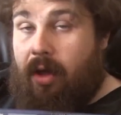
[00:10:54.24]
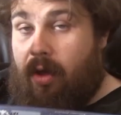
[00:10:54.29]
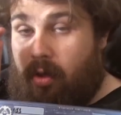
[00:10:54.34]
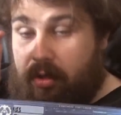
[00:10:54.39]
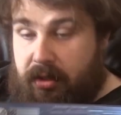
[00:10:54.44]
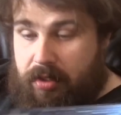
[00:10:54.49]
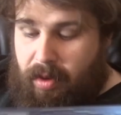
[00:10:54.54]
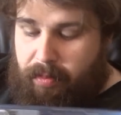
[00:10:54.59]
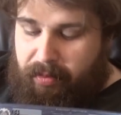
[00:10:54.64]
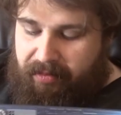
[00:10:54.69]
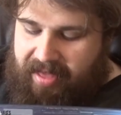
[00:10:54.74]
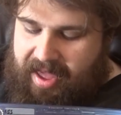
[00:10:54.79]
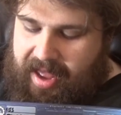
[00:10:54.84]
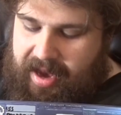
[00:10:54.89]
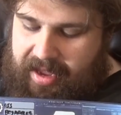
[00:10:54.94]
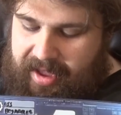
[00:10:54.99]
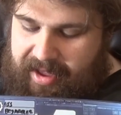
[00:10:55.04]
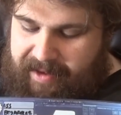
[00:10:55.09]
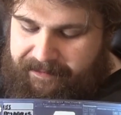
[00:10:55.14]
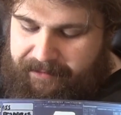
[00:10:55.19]
on top of
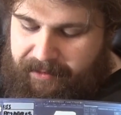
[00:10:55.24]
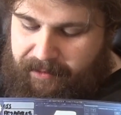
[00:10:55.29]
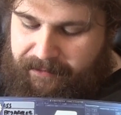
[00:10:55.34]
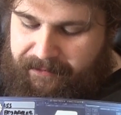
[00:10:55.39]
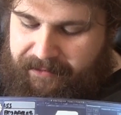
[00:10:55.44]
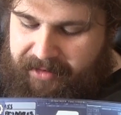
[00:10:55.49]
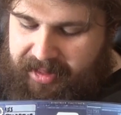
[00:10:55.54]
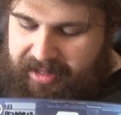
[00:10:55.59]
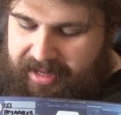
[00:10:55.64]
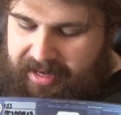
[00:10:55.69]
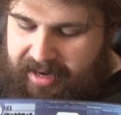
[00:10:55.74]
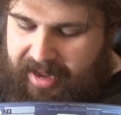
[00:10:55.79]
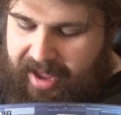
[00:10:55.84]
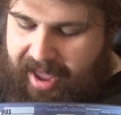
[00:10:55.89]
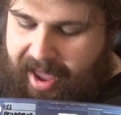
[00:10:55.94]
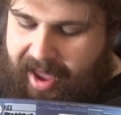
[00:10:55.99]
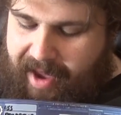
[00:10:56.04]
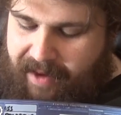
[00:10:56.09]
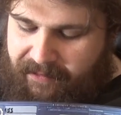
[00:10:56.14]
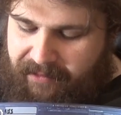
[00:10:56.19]
that, if you fill in
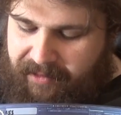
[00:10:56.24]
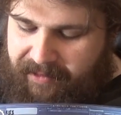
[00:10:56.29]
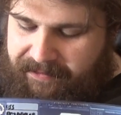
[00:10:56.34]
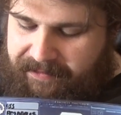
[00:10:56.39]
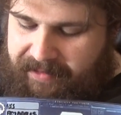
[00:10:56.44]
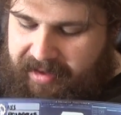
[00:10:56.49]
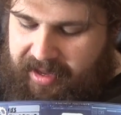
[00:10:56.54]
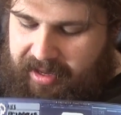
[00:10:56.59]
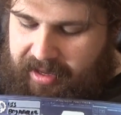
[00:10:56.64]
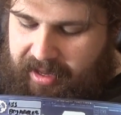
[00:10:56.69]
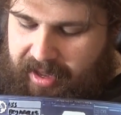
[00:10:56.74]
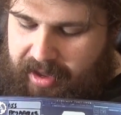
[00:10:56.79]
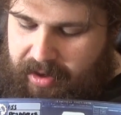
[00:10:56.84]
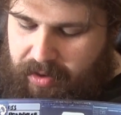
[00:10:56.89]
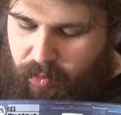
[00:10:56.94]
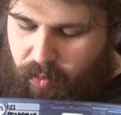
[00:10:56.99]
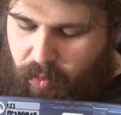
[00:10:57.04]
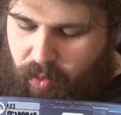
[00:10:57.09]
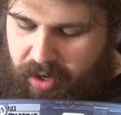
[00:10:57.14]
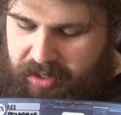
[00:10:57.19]
everything
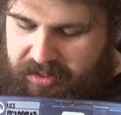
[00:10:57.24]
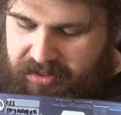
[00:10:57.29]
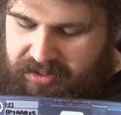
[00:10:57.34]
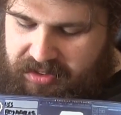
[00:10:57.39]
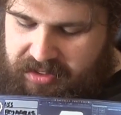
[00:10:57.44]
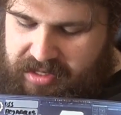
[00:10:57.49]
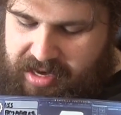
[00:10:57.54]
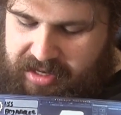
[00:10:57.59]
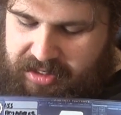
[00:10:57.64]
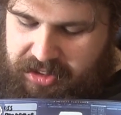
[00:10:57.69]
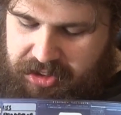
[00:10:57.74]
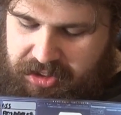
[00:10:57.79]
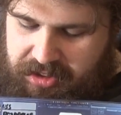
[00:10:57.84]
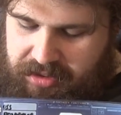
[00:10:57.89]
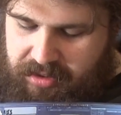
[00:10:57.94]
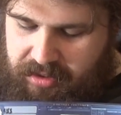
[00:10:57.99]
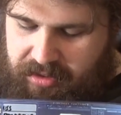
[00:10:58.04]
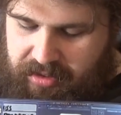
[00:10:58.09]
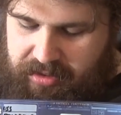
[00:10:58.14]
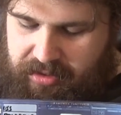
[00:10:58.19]
in one
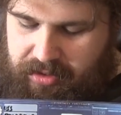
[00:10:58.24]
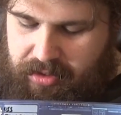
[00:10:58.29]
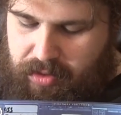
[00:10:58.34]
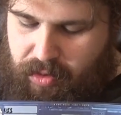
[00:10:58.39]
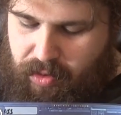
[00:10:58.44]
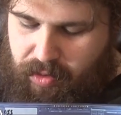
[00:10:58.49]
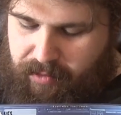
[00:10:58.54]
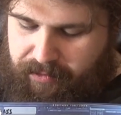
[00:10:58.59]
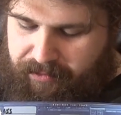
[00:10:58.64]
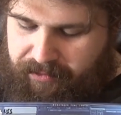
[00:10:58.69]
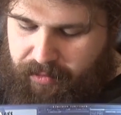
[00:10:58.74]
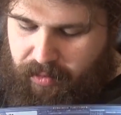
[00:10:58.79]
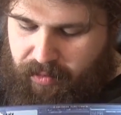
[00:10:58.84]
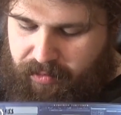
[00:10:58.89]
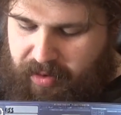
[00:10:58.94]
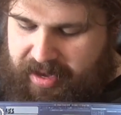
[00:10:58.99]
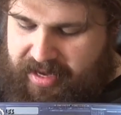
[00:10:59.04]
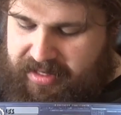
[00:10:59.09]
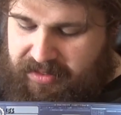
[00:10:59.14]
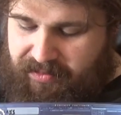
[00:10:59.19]
section, north or
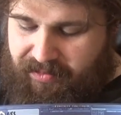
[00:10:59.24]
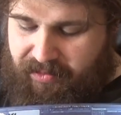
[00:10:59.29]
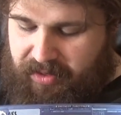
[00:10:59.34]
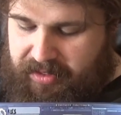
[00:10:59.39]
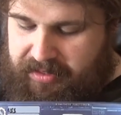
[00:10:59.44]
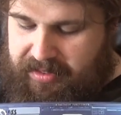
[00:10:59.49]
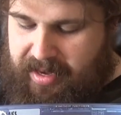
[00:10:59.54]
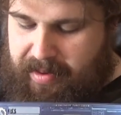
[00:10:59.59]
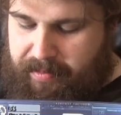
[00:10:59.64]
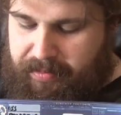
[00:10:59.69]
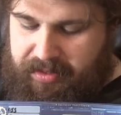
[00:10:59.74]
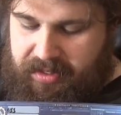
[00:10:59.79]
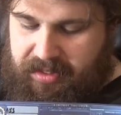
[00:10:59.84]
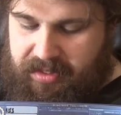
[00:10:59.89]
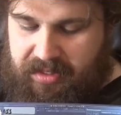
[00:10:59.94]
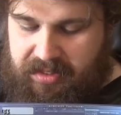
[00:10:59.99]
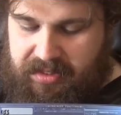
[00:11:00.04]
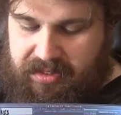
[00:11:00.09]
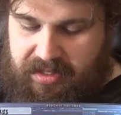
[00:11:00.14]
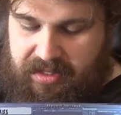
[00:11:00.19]
west, for example, in this